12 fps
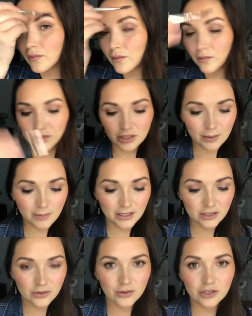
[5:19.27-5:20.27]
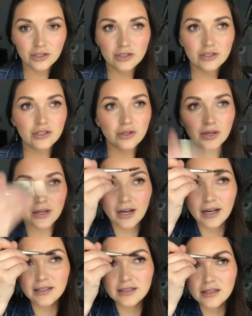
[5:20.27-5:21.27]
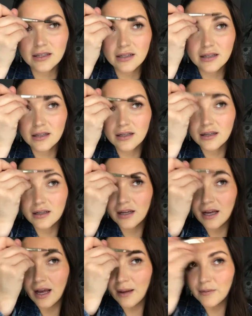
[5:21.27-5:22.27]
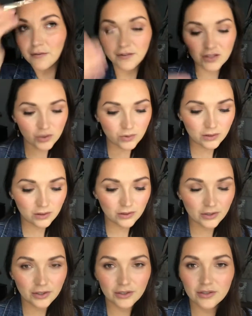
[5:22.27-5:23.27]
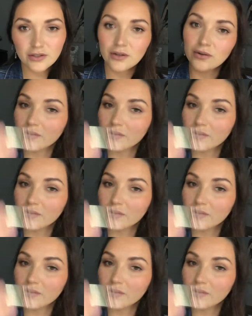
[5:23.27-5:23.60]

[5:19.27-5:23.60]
which I might do to just show you guys. I'm a visual learner, so